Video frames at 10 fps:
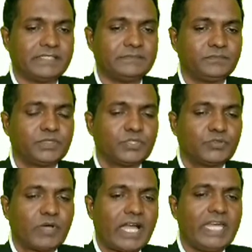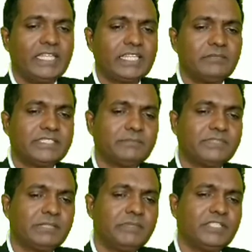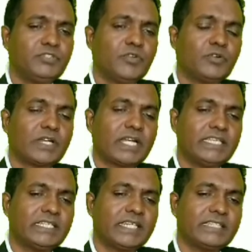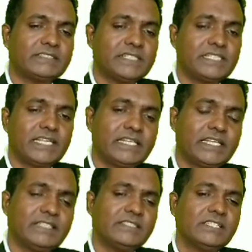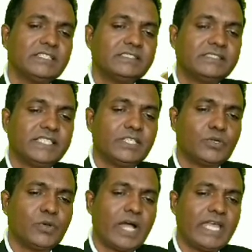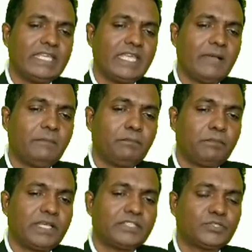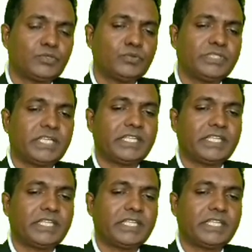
So I term is absent means you have to rewrite it as 0i cap plus 2j cap